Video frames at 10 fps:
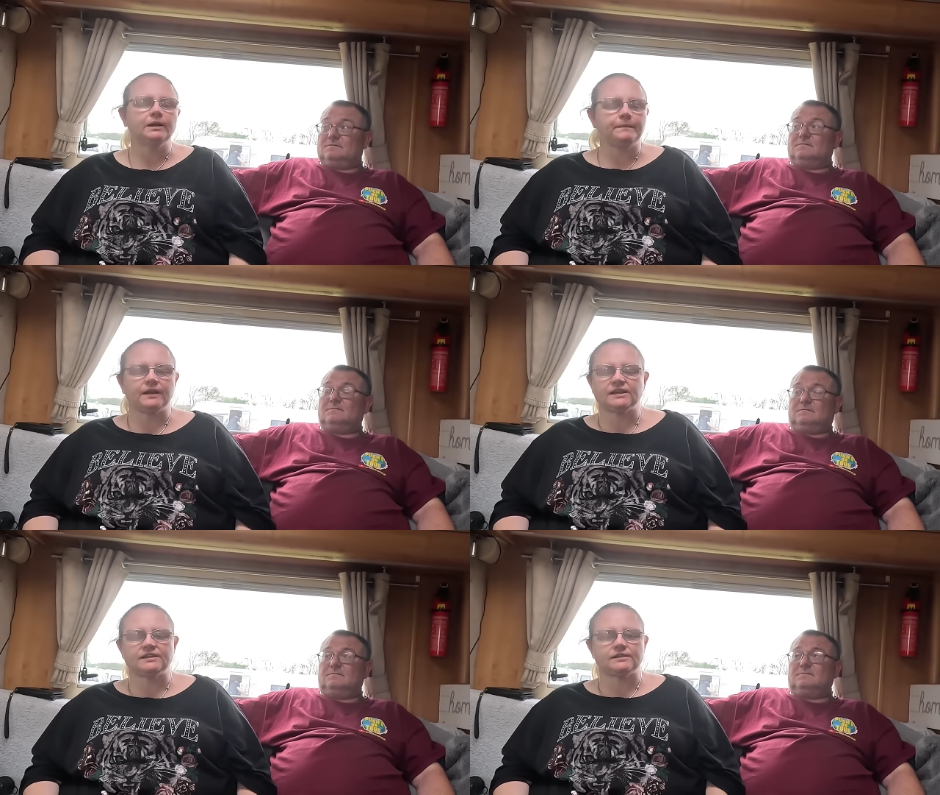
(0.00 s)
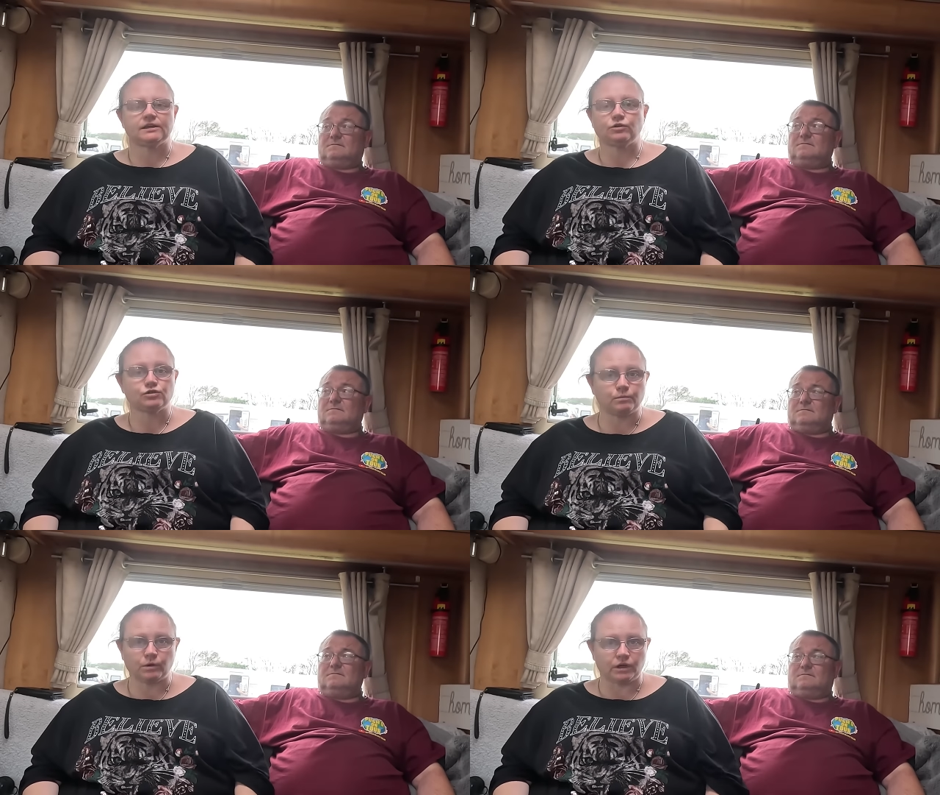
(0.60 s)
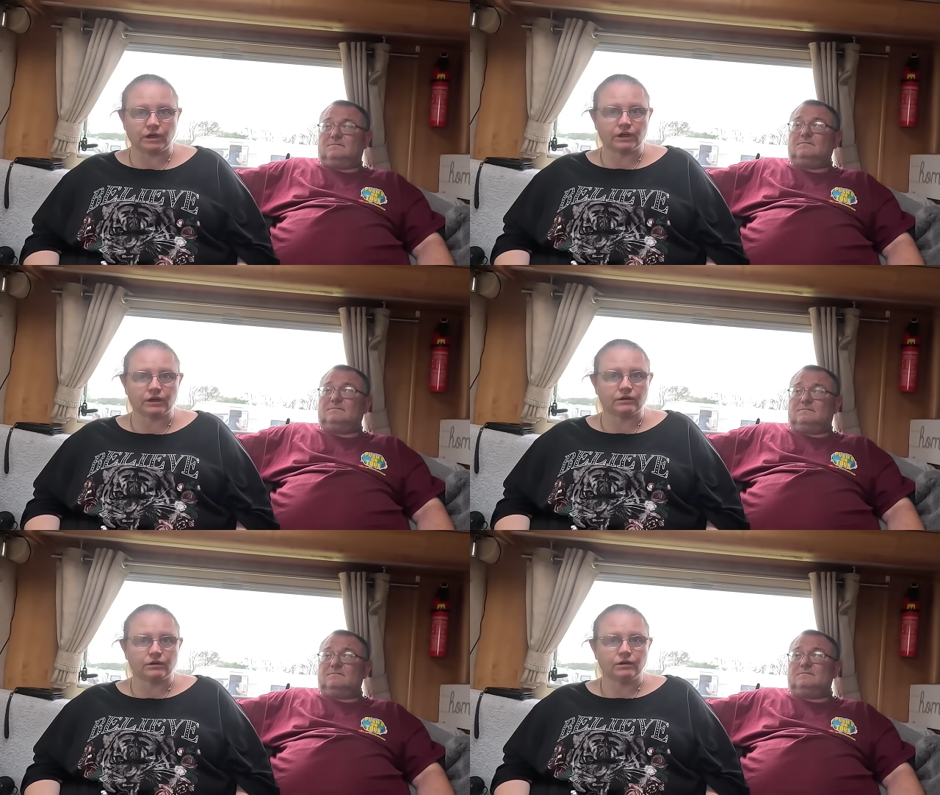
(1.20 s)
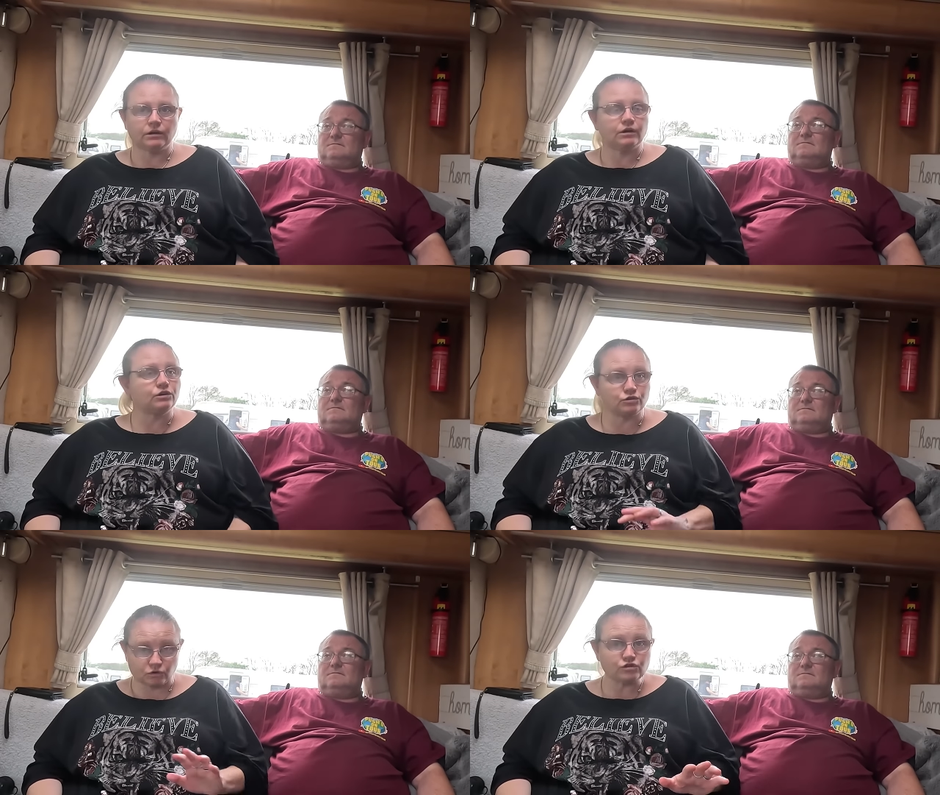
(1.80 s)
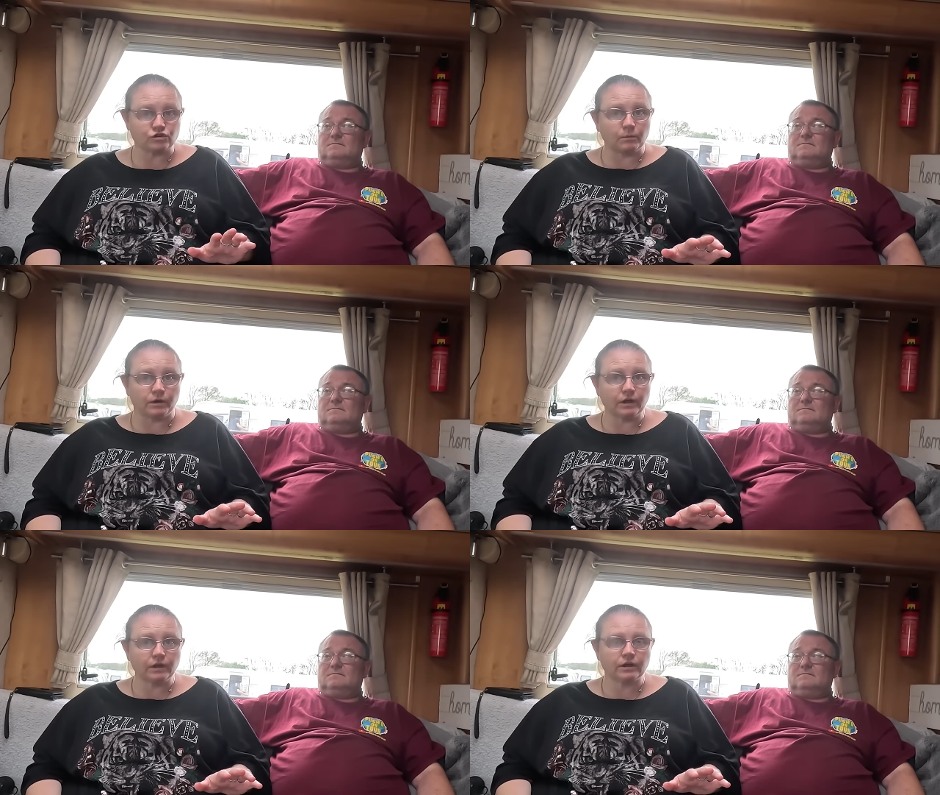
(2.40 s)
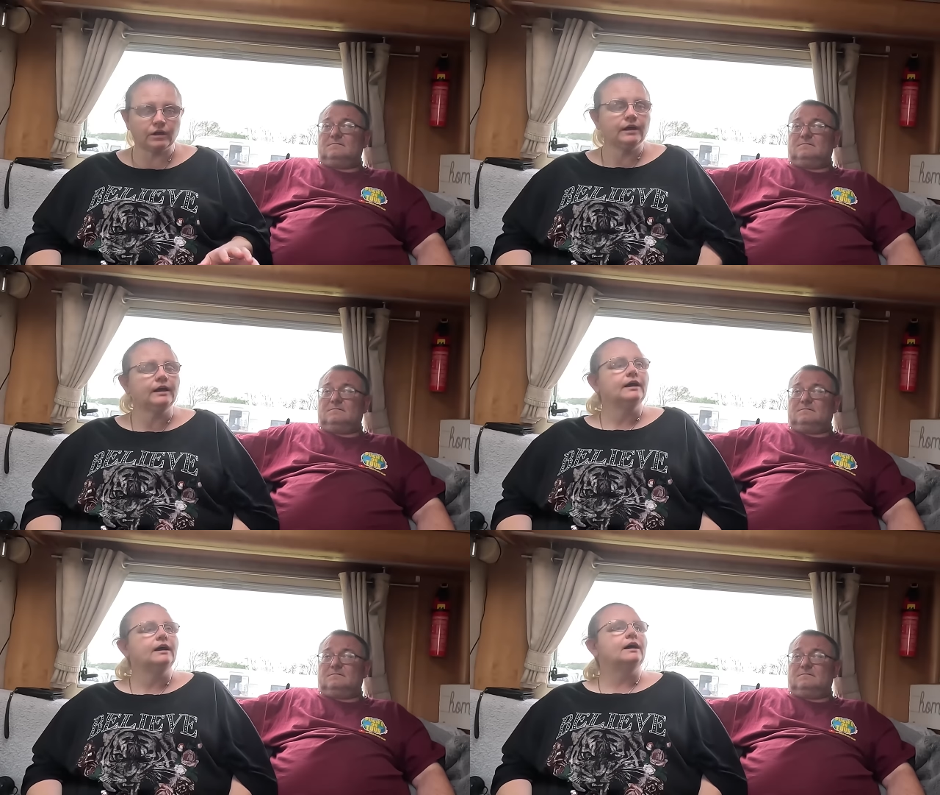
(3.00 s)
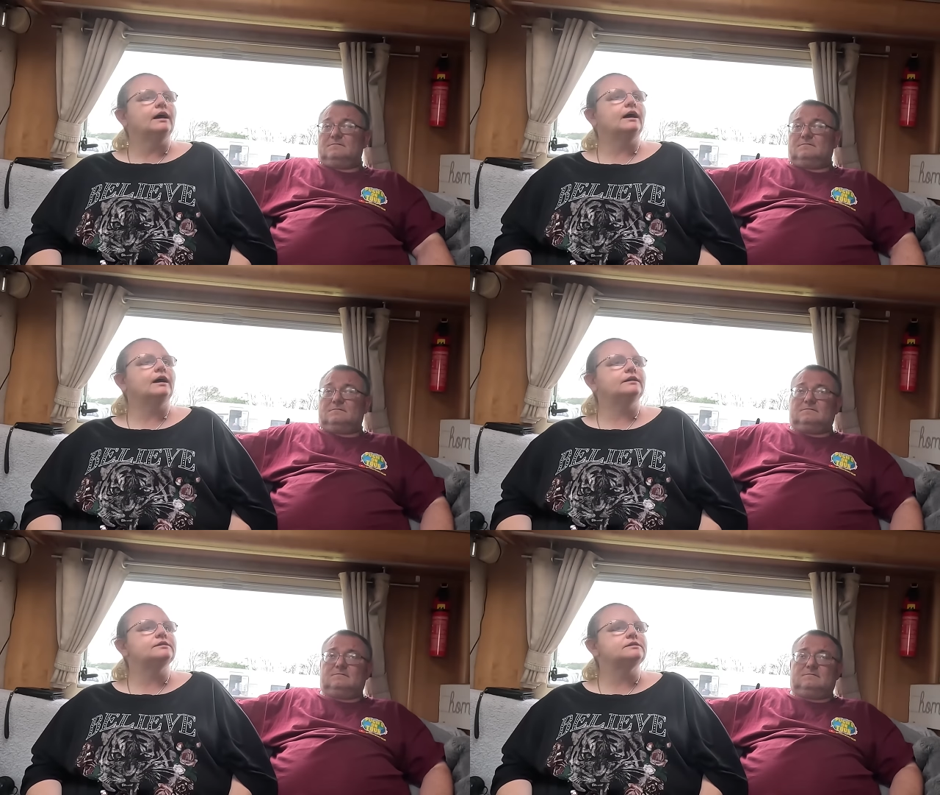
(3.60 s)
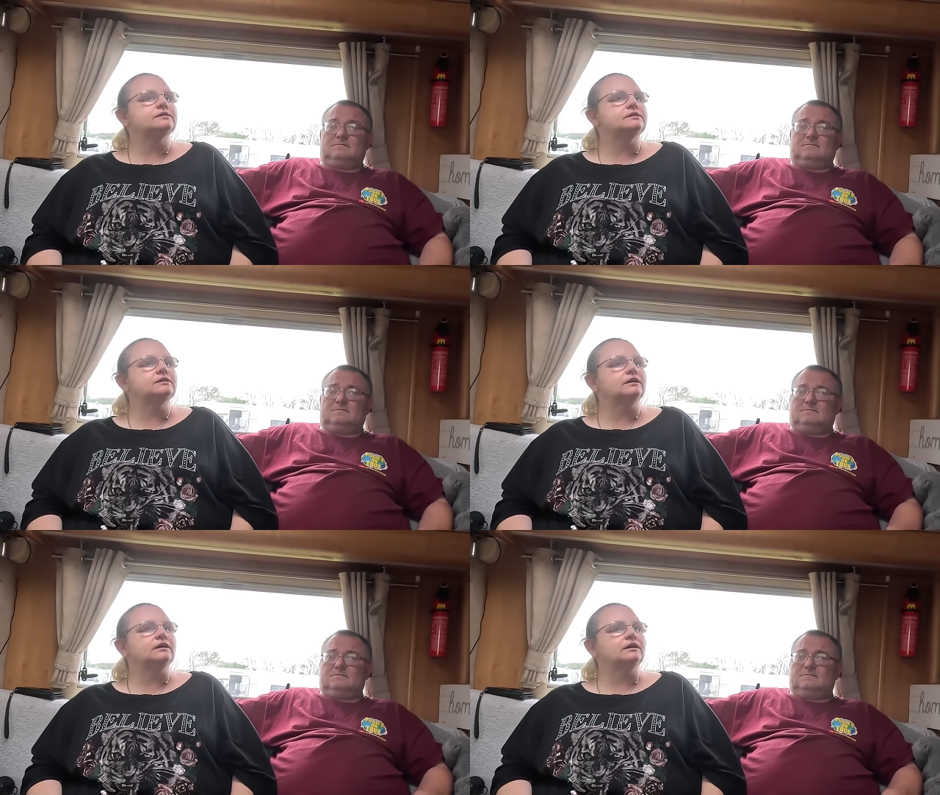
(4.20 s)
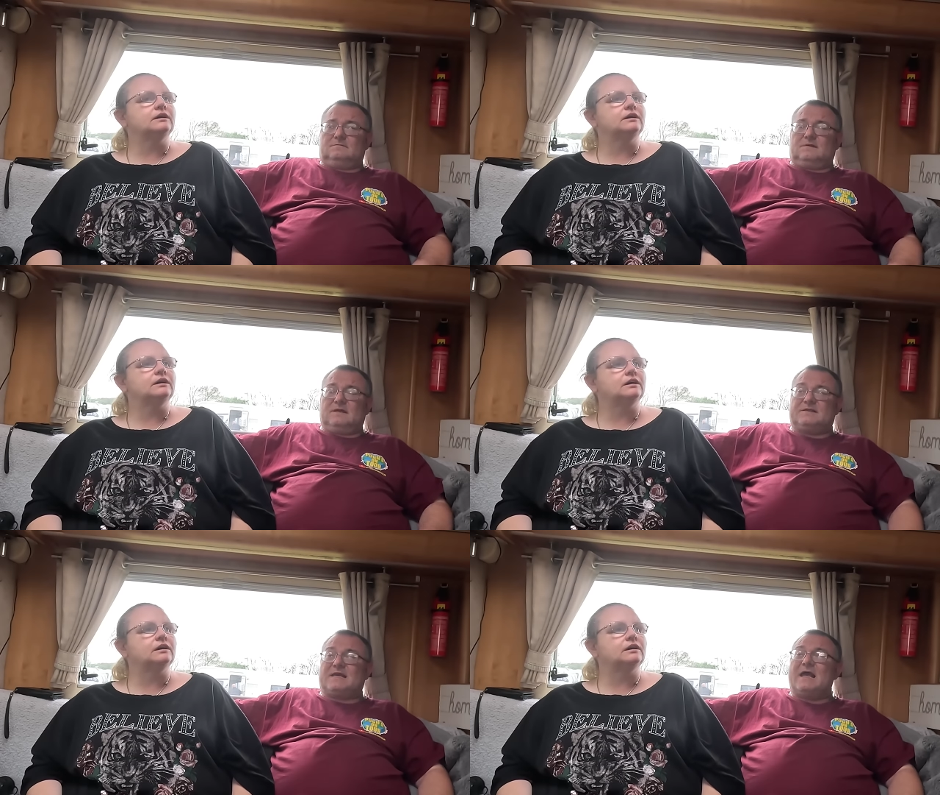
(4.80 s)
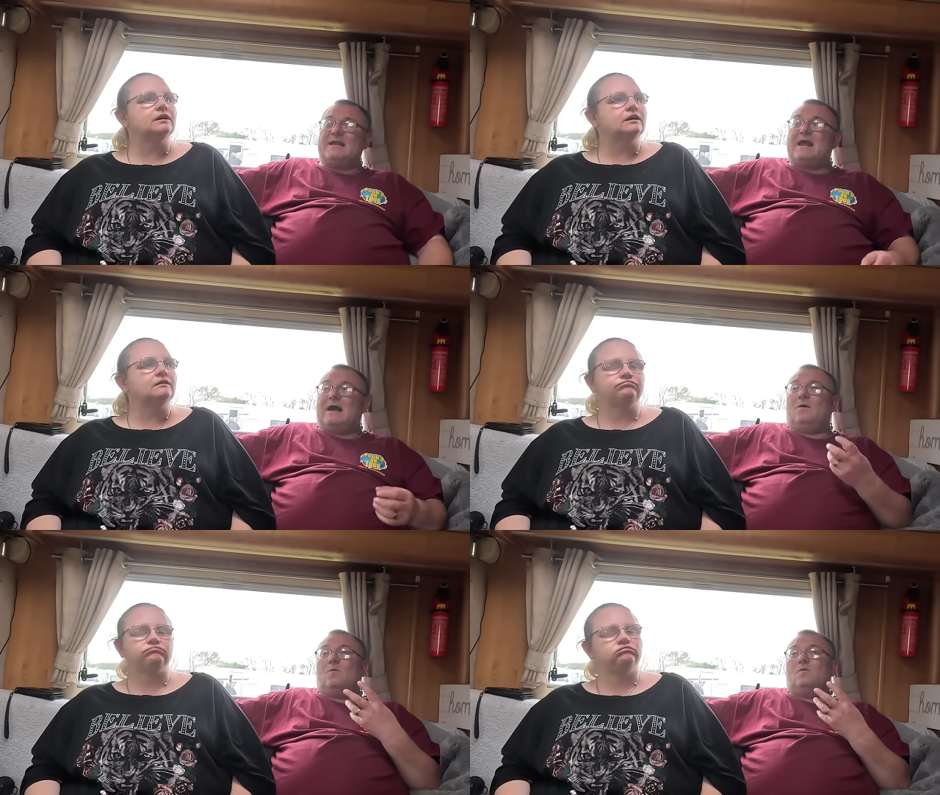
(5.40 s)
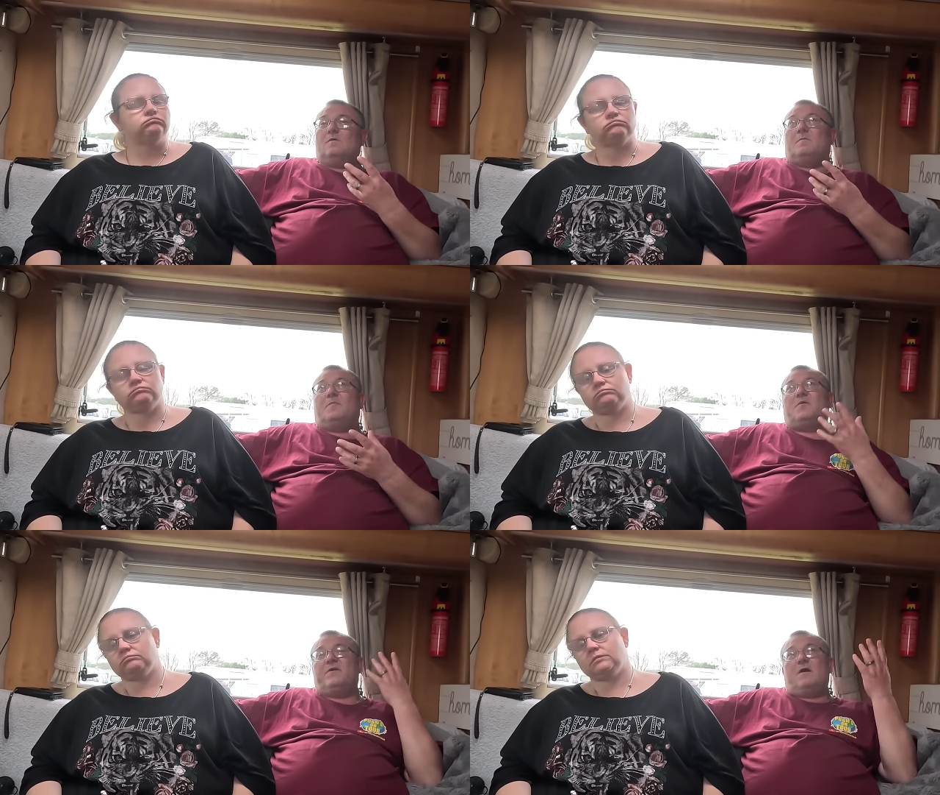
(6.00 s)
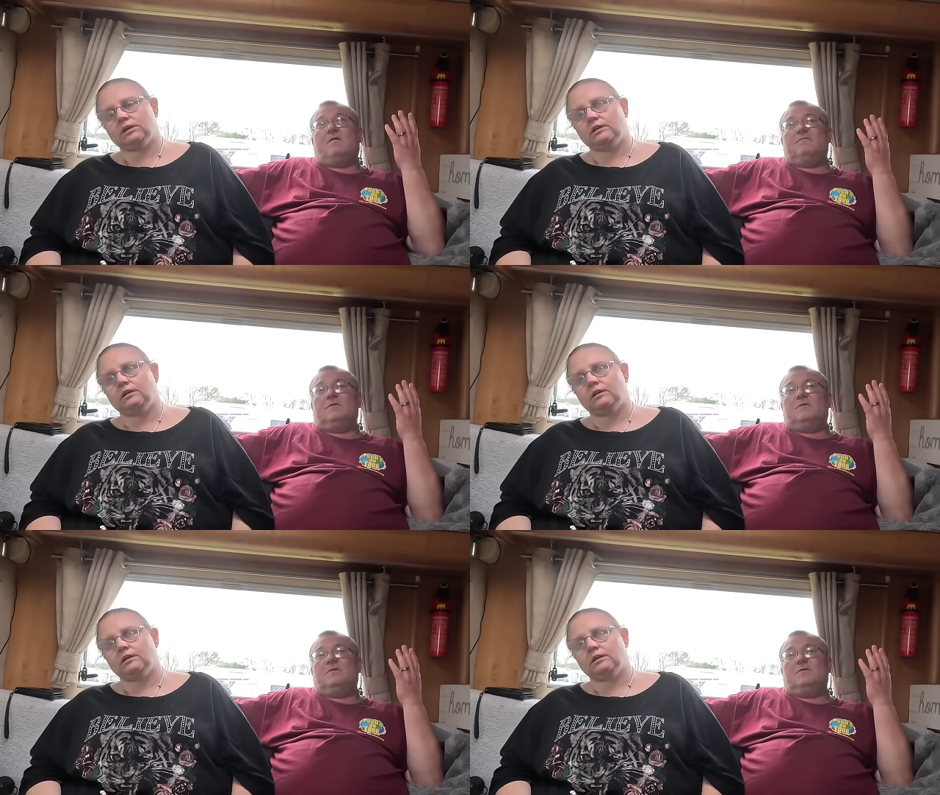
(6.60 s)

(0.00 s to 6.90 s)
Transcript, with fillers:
Speaker 1: many places it doesn't work does not work and
Speaker 2: it's getting it out pouring it on